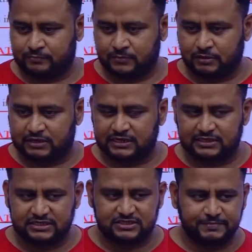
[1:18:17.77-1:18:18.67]
Okay, that
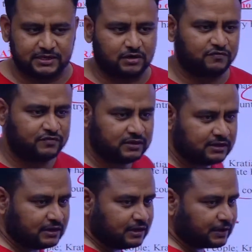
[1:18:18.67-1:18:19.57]
is the meaning of
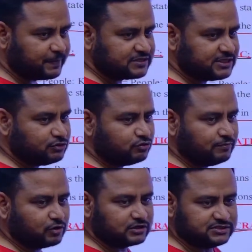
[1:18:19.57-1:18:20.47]
representative
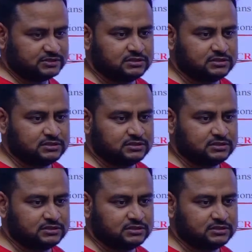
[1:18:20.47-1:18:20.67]
democracy.